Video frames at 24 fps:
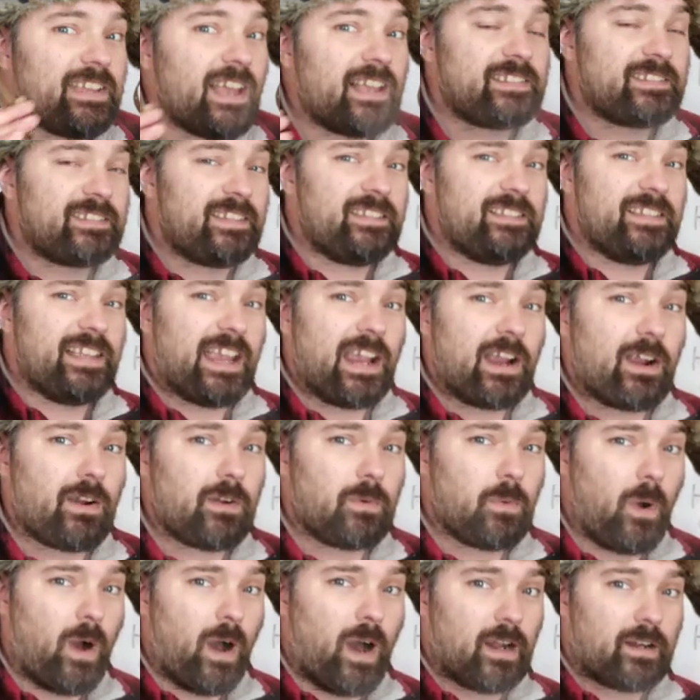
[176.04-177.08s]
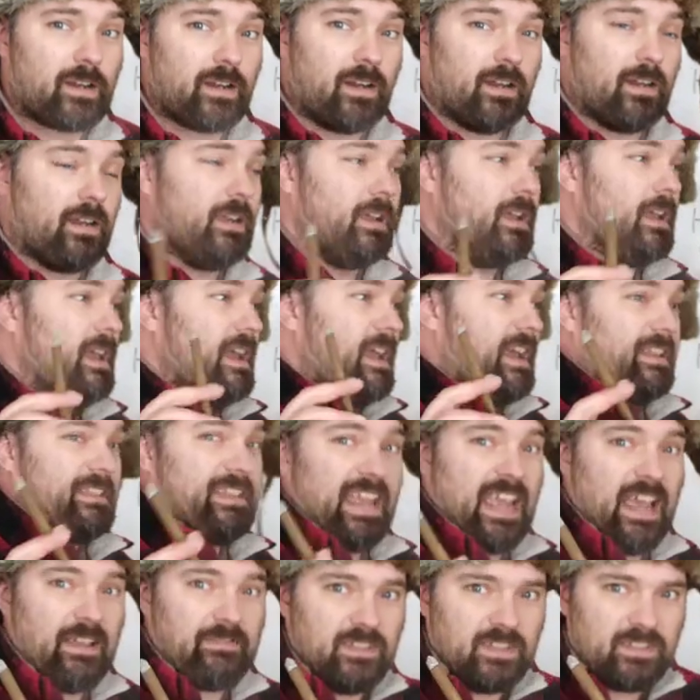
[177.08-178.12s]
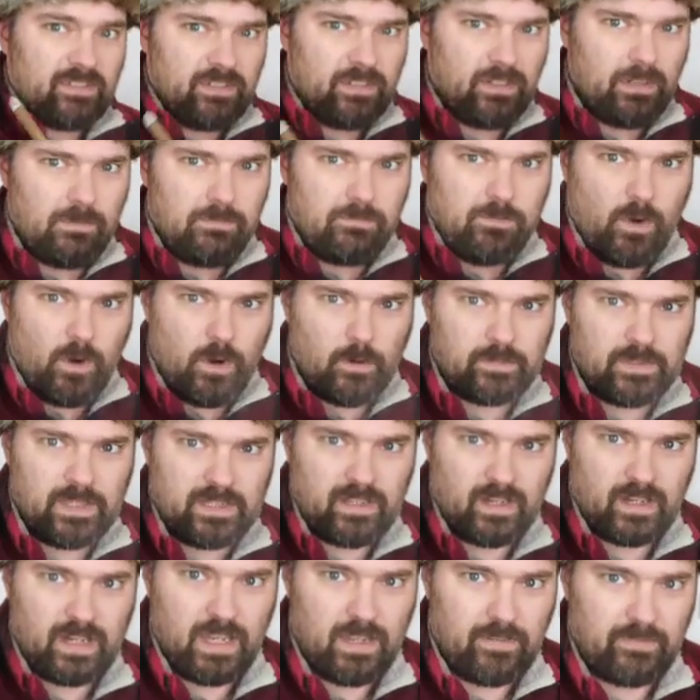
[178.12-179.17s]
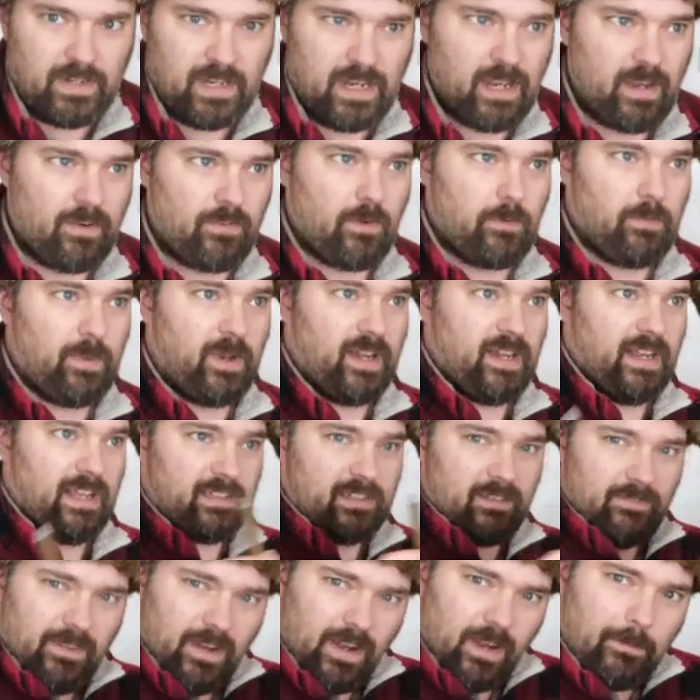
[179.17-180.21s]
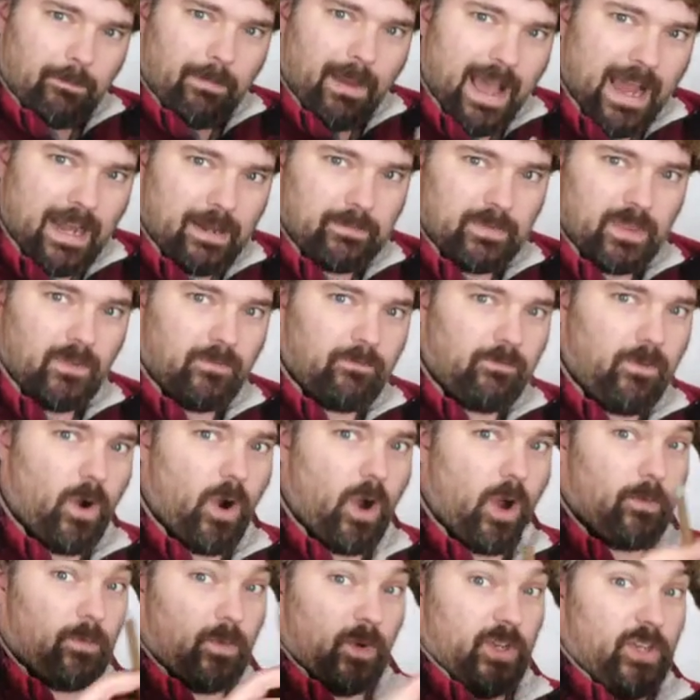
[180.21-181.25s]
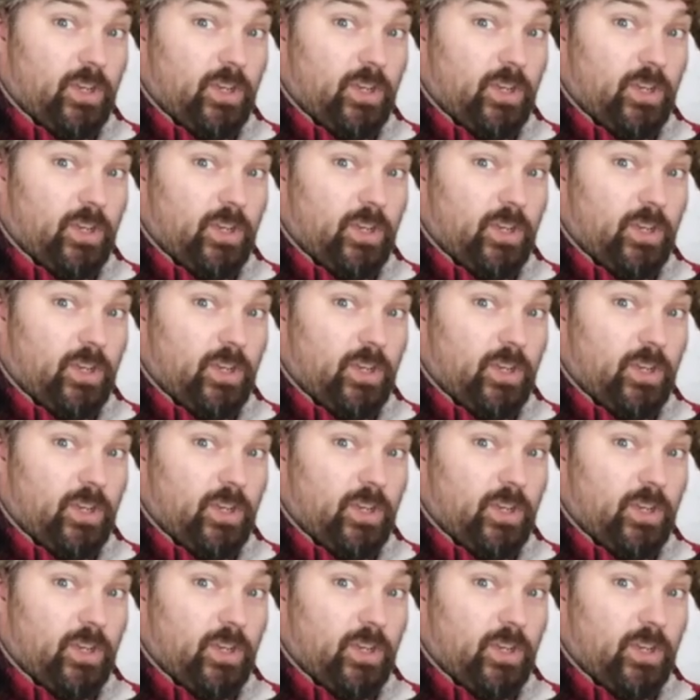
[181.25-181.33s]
testing the air and water. And they had this little form that they're giving to everybody. At the very bottom of the form where